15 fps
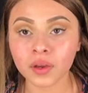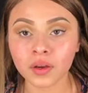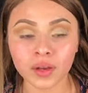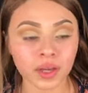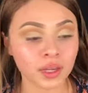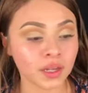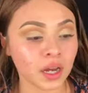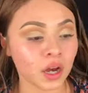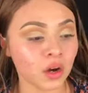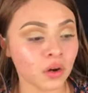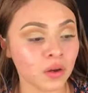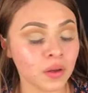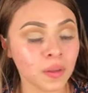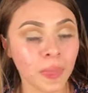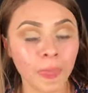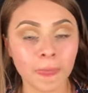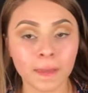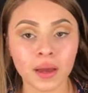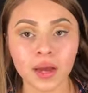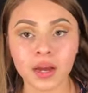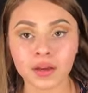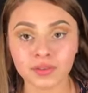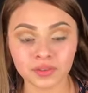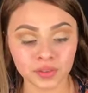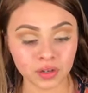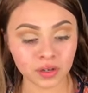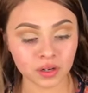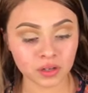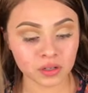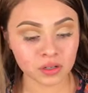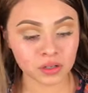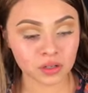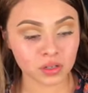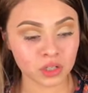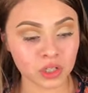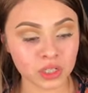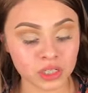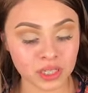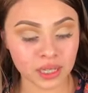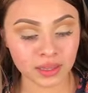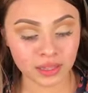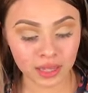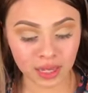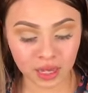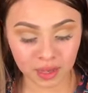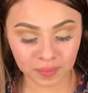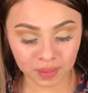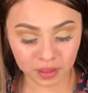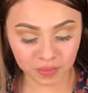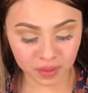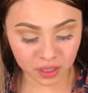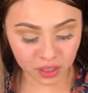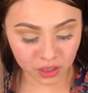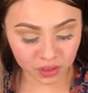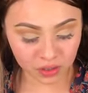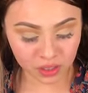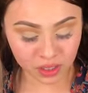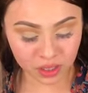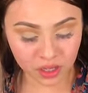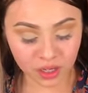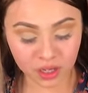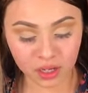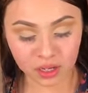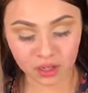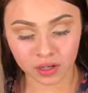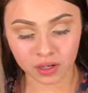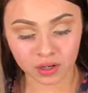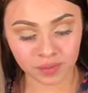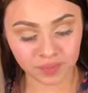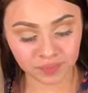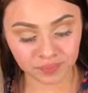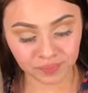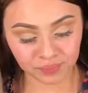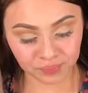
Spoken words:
Okay, now after to set that, I'm gonna be using the color